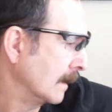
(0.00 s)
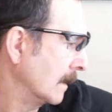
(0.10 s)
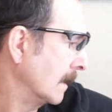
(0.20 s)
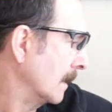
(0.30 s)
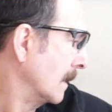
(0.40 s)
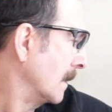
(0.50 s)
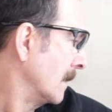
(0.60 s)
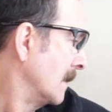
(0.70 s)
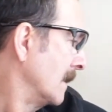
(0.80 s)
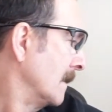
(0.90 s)

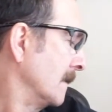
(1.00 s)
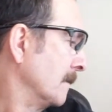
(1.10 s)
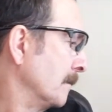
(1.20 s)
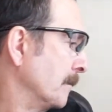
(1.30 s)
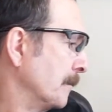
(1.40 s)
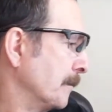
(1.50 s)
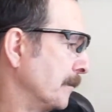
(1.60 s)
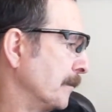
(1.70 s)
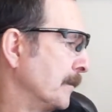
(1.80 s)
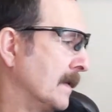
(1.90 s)

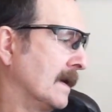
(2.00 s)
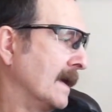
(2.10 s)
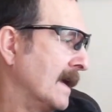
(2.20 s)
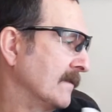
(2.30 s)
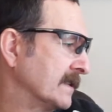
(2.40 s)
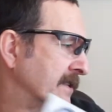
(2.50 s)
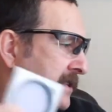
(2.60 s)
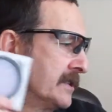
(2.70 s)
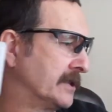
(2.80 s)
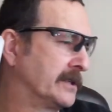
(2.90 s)
I have a
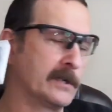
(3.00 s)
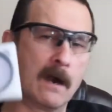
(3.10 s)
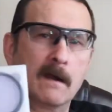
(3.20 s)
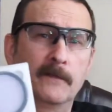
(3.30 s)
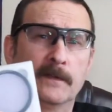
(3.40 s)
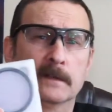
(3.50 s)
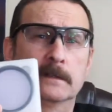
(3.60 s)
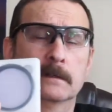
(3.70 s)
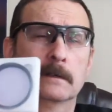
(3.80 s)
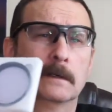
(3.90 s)
star
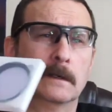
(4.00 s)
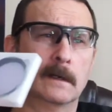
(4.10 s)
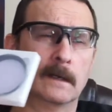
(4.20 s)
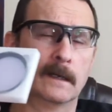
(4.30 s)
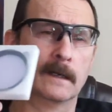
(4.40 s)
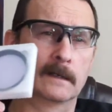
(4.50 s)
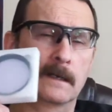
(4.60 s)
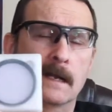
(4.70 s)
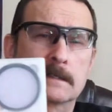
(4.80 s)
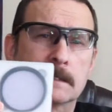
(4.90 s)
filter. It
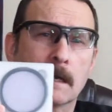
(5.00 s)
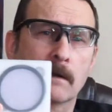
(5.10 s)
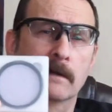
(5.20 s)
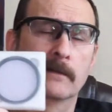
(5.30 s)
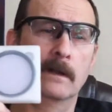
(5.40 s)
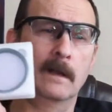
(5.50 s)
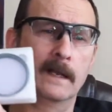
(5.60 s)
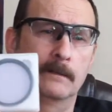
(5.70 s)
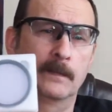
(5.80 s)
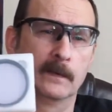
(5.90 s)
cuts down on the
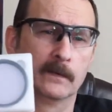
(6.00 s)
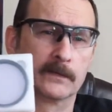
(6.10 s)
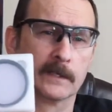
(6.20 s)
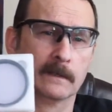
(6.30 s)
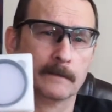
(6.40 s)
light pollution.